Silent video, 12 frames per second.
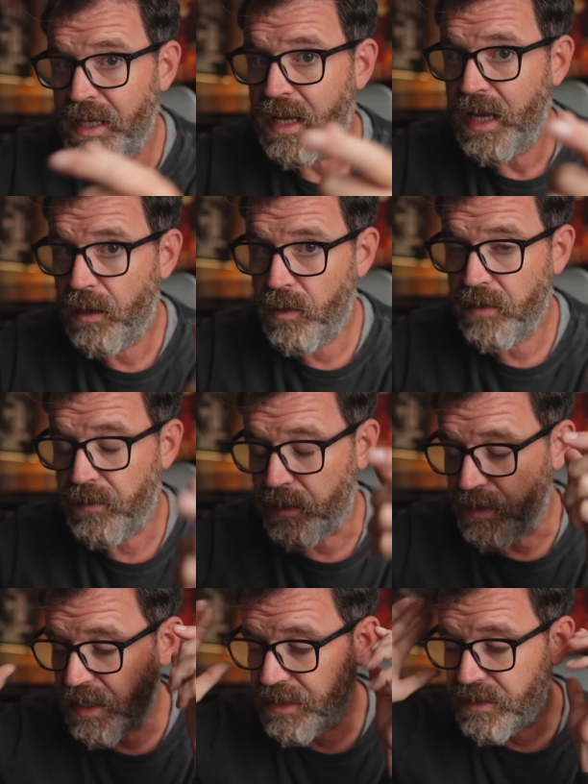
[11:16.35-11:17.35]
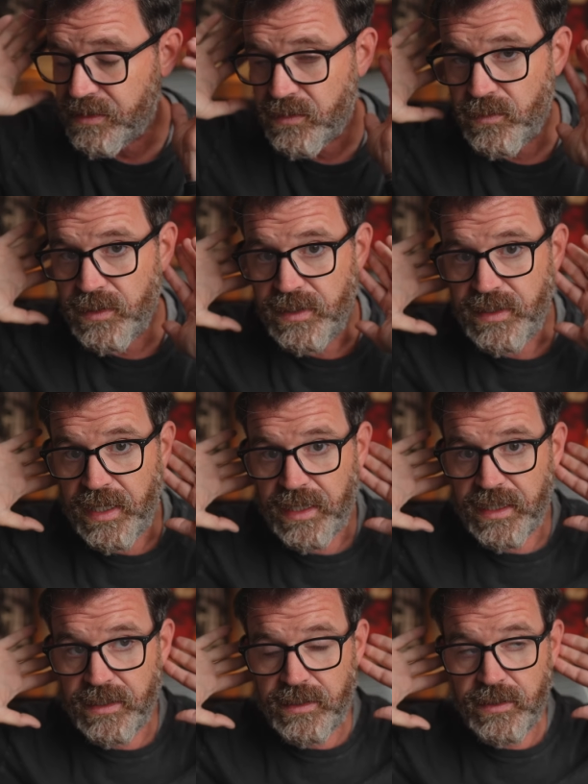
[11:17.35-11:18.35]
However, that doesn't really take
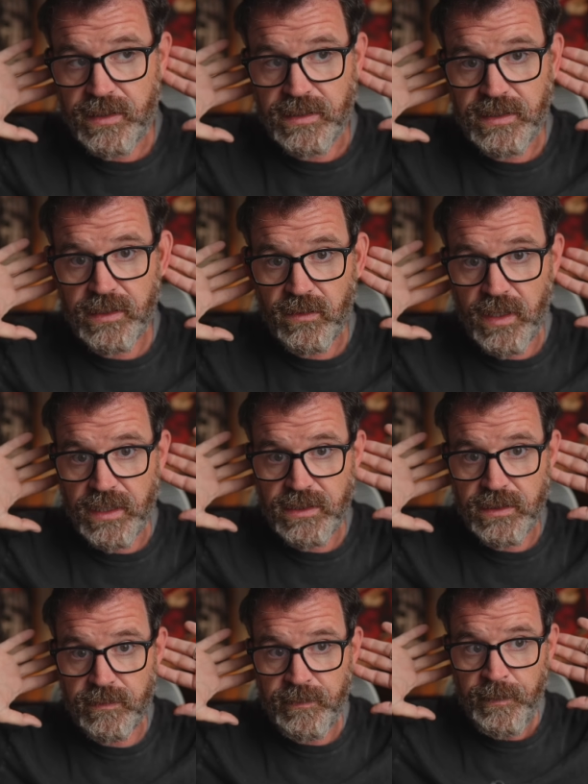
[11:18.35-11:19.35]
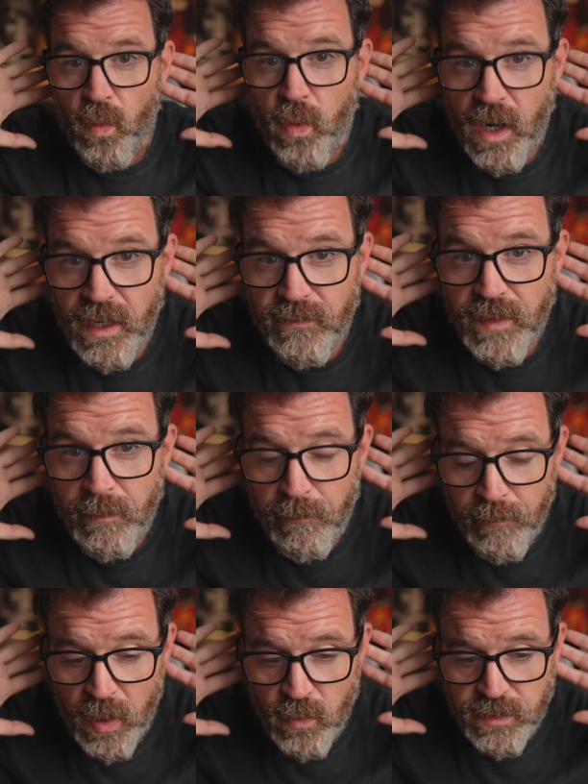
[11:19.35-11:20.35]
into consideration one of the
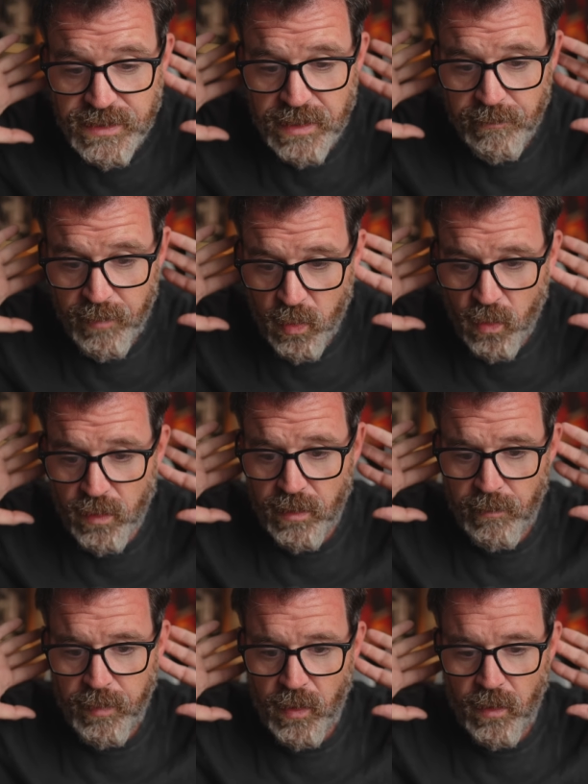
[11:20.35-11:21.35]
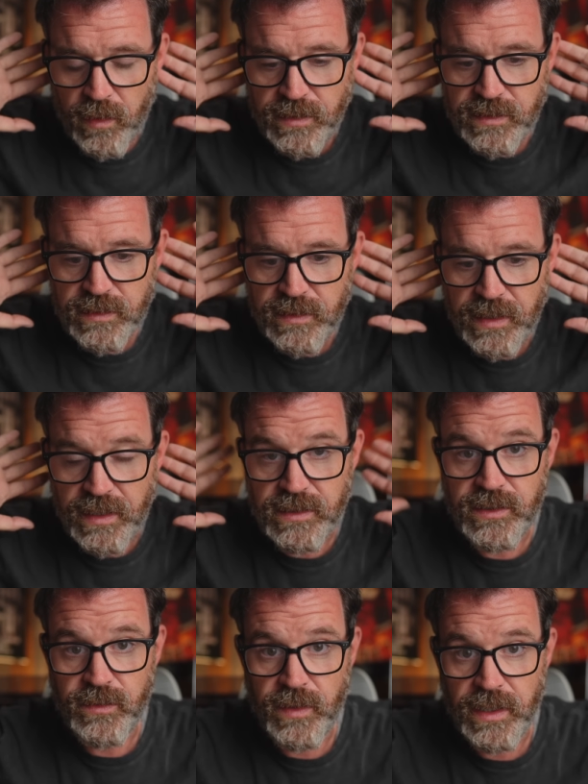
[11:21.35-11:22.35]
most important parts that
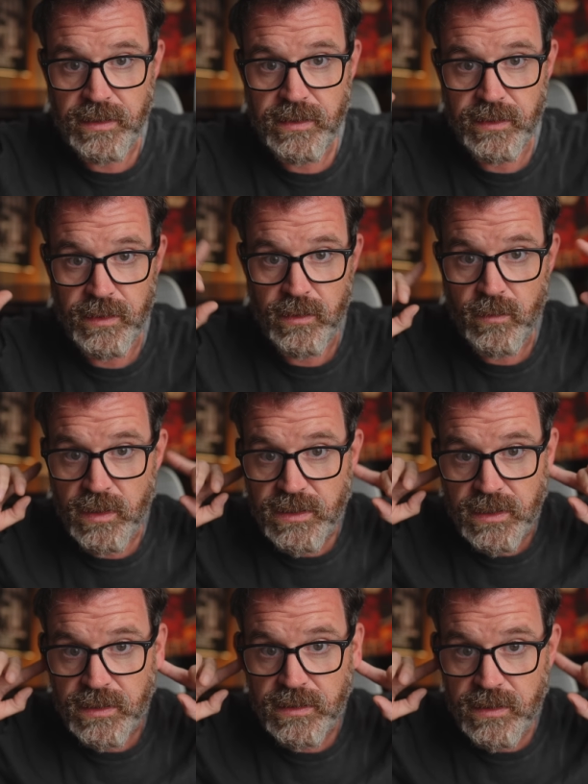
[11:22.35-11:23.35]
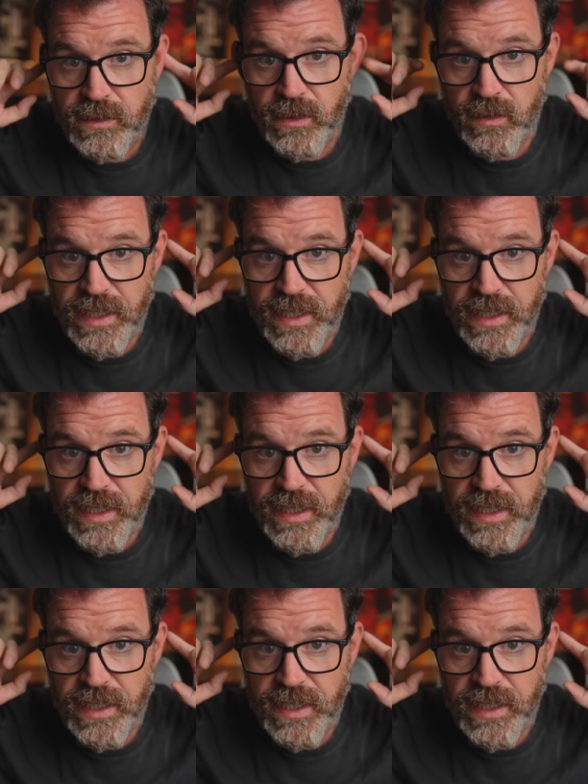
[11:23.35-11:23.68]
is unique to you, which is your